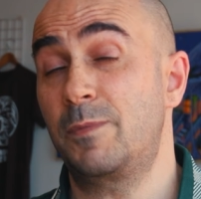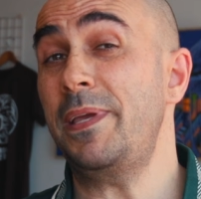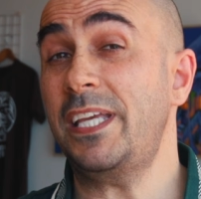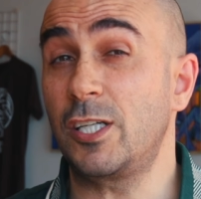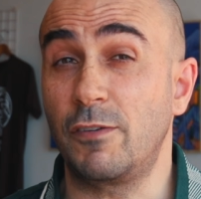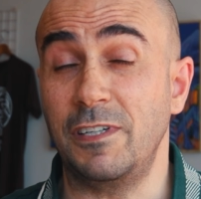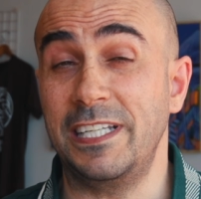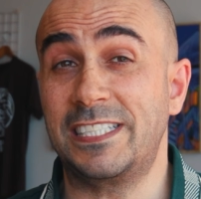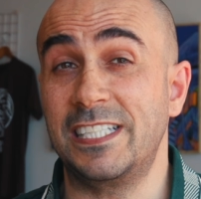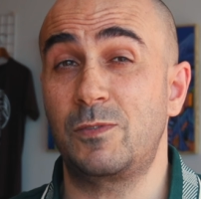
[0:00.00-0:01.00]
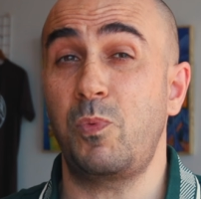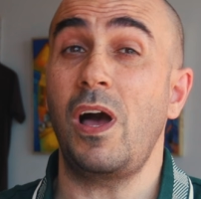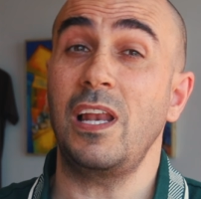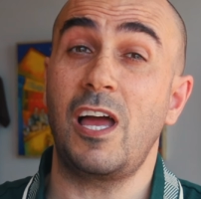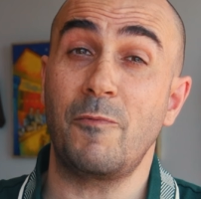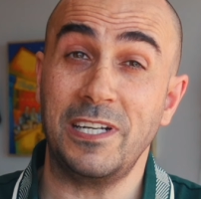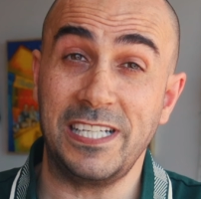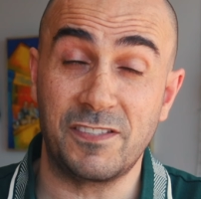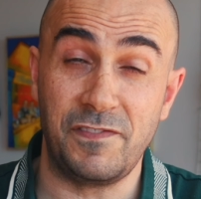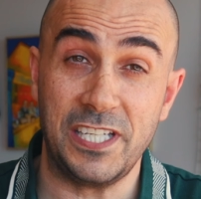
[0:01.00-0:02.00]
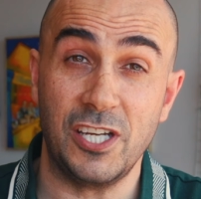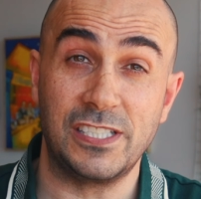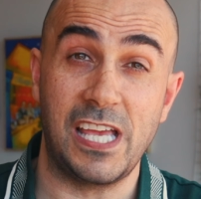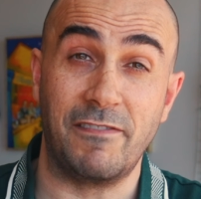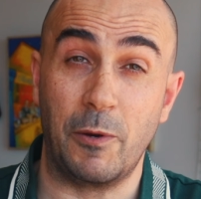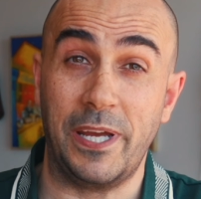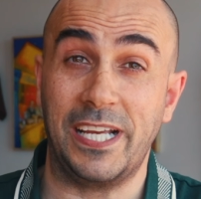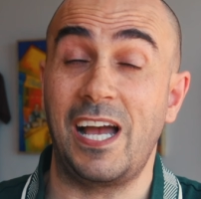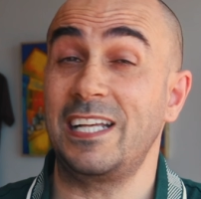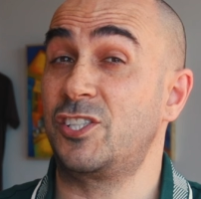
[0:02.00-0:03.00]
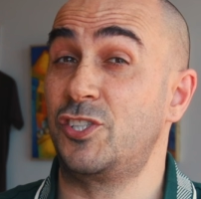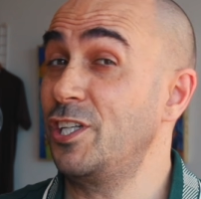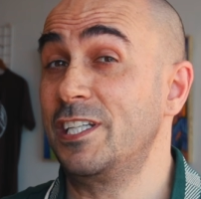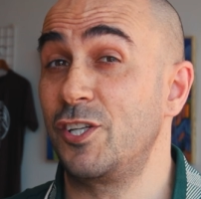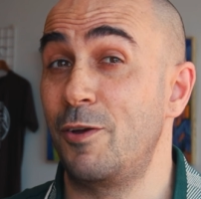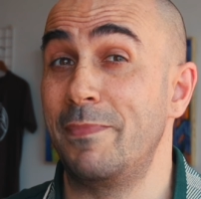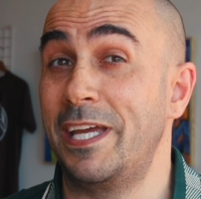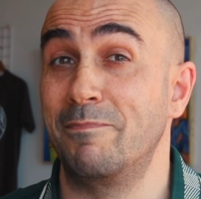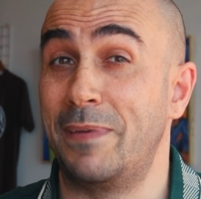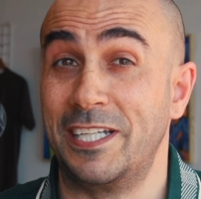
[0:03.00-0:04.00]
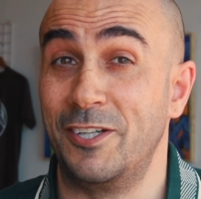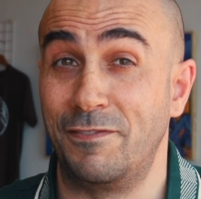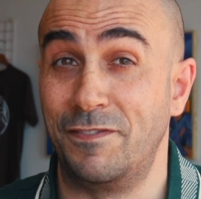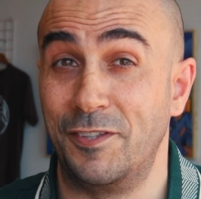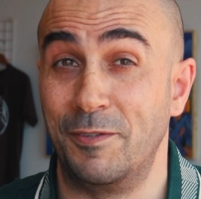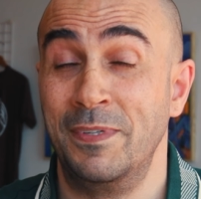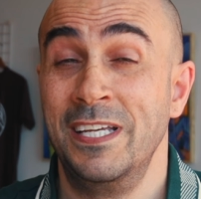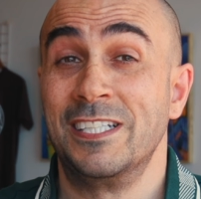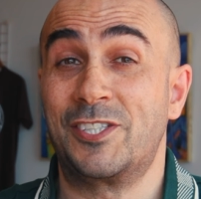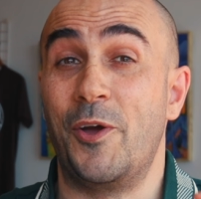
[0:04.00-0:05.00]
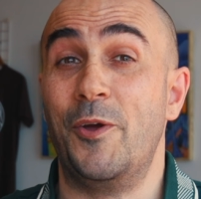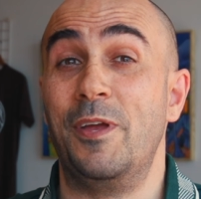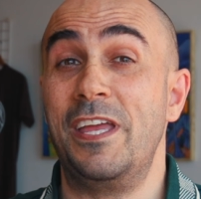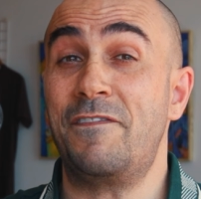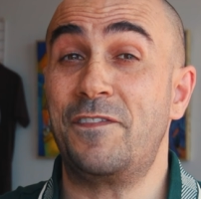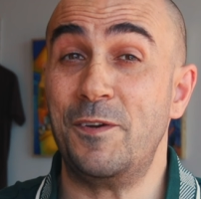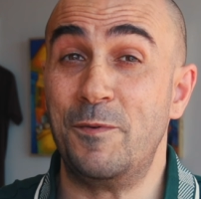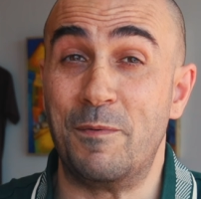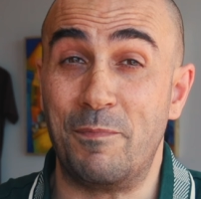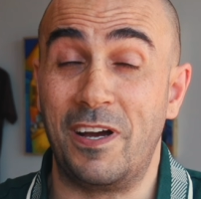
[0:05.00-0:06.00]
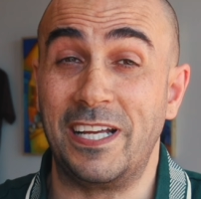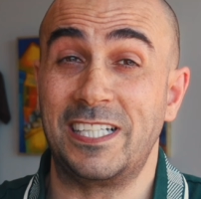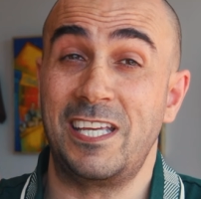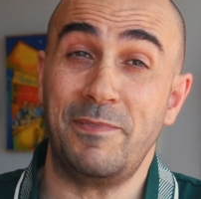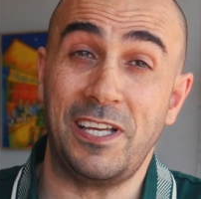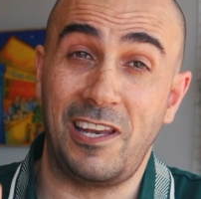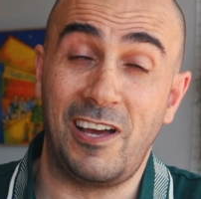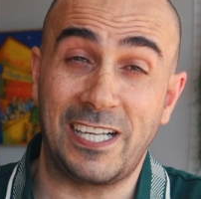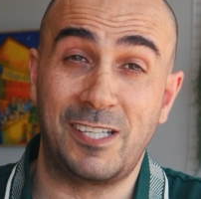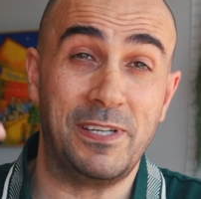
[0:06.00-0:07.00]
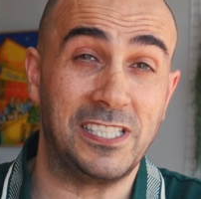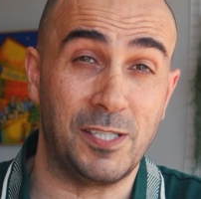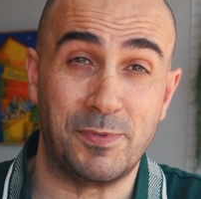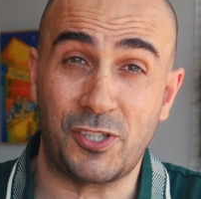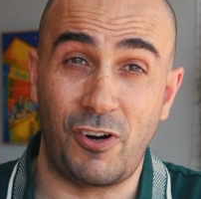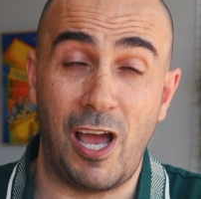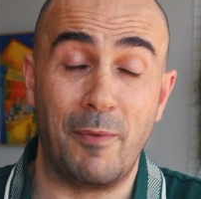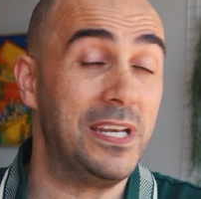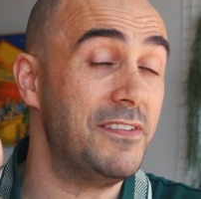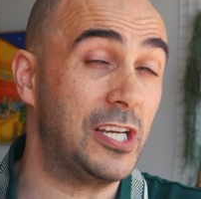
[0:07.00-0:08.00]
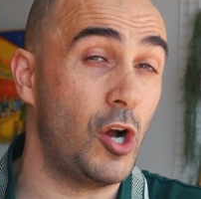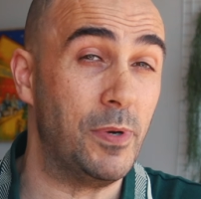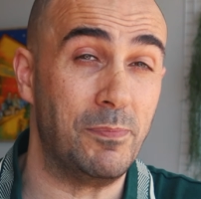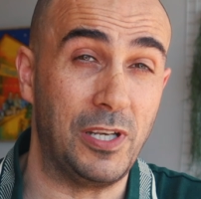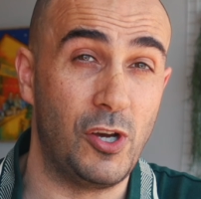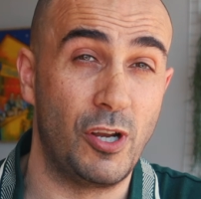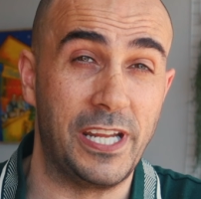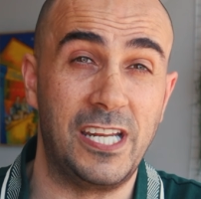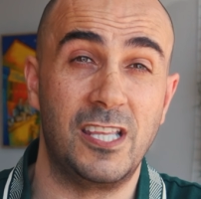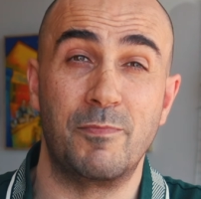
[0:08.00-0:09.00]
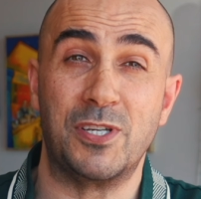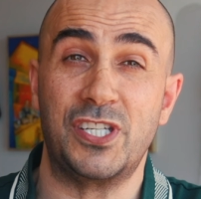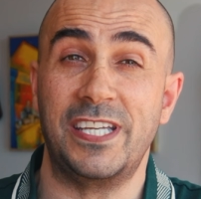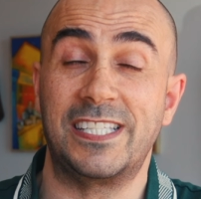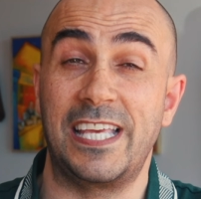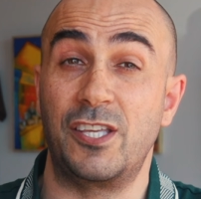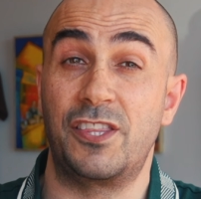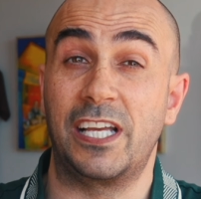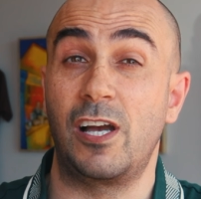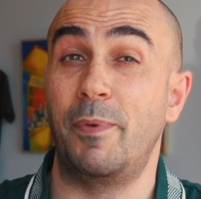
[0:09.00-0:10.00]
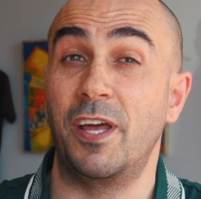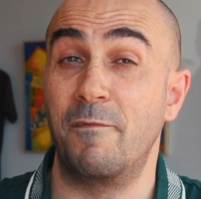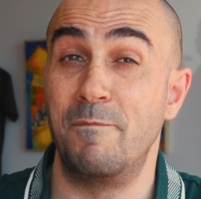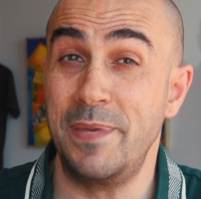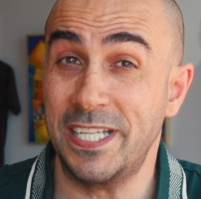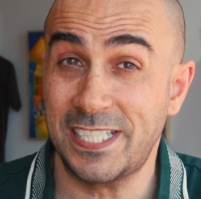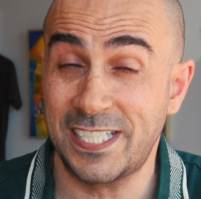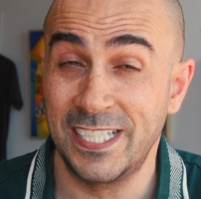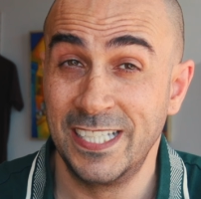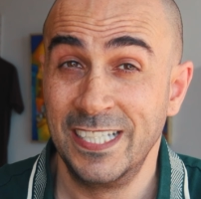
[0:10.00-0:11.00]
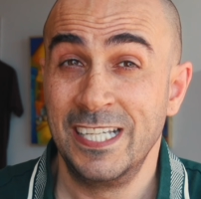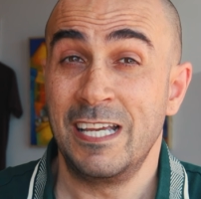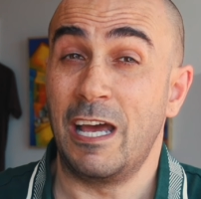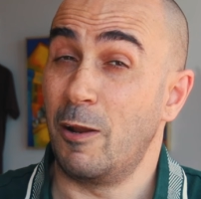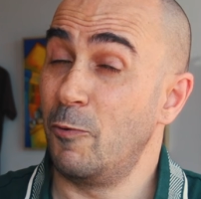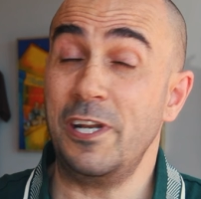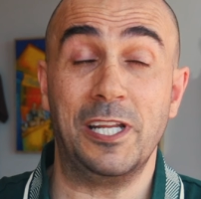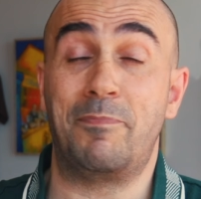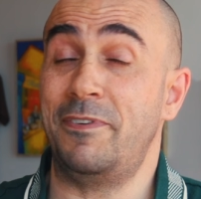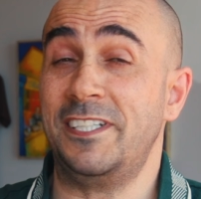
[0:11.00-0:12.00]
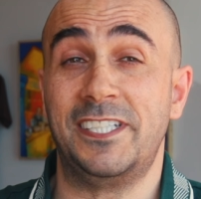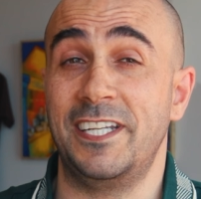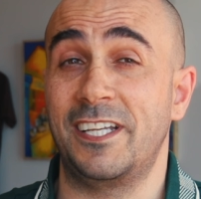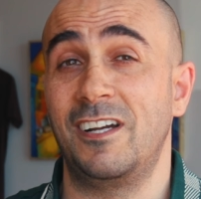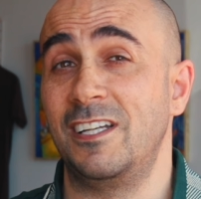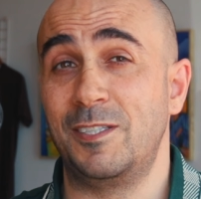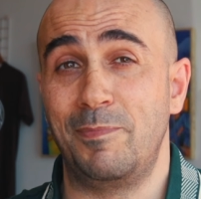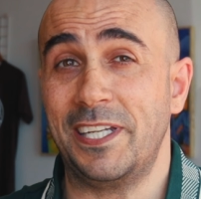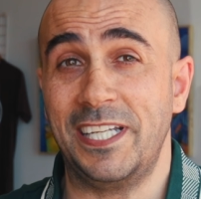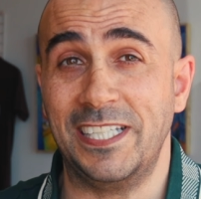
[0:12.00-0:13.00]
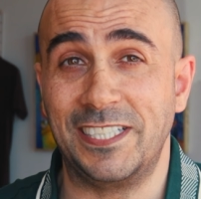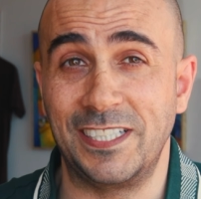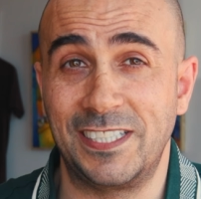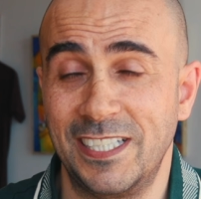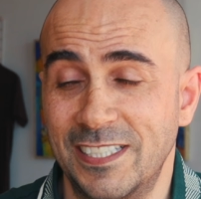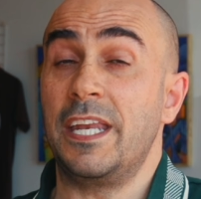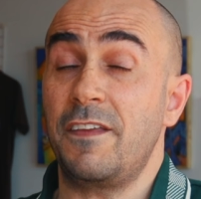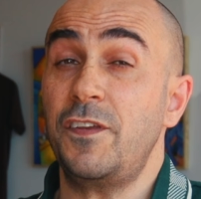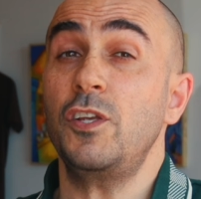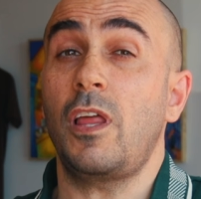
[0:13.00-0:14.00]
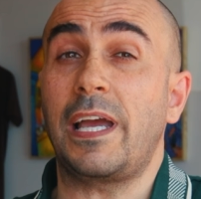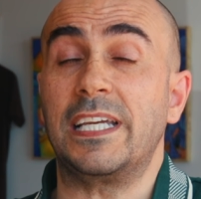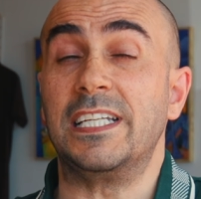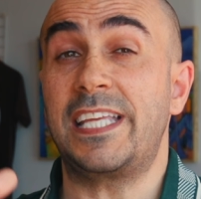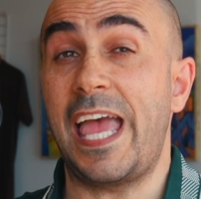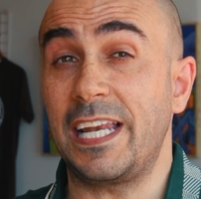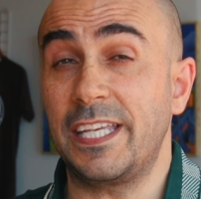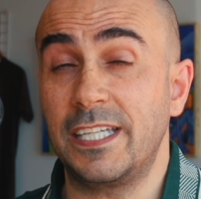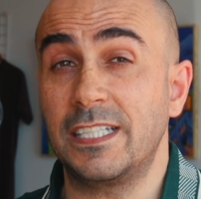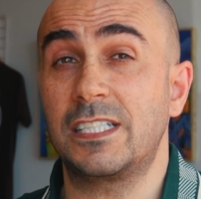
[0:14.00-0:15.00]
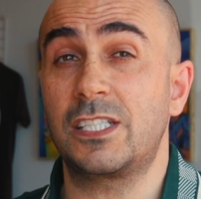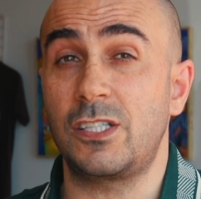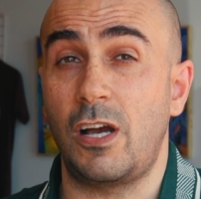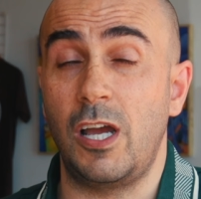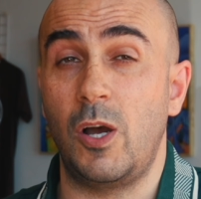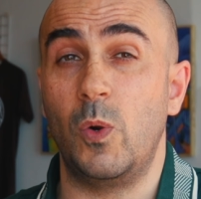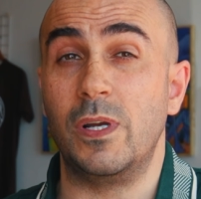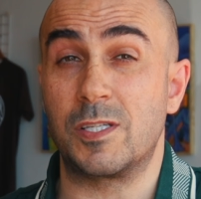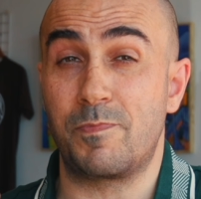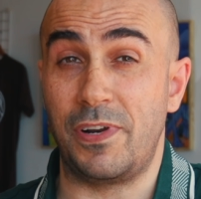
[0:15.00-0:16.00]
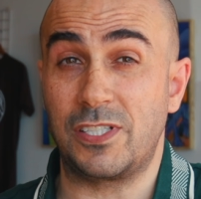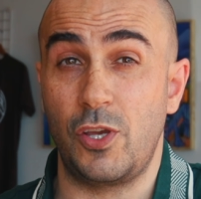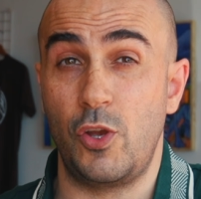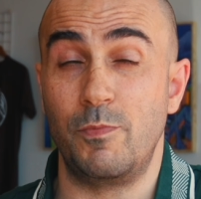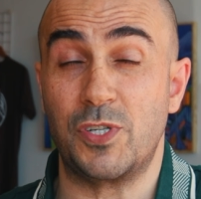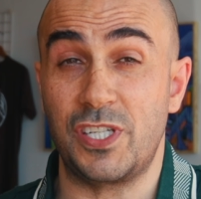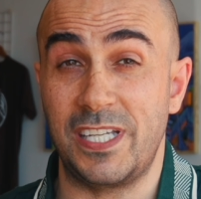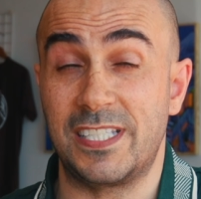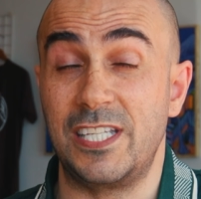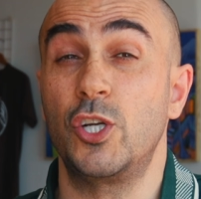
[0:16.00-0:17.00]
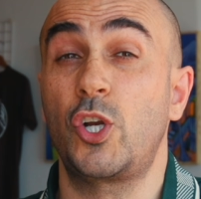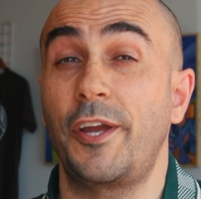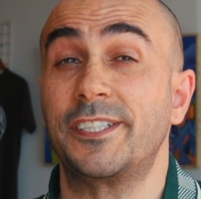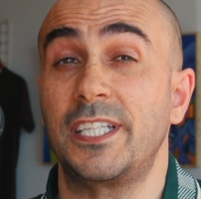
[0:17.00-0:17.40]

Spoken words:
speaking of releases, while I release videos every week, I certainly don't make money off of them. So if you wouldn't mind, give me a like, give me a subscribe, leave a comment below on any of the machines that you think I might have missed. I really appreciate it, guys. You're bloody legends. And if you like Italian style espresso machines, then you're going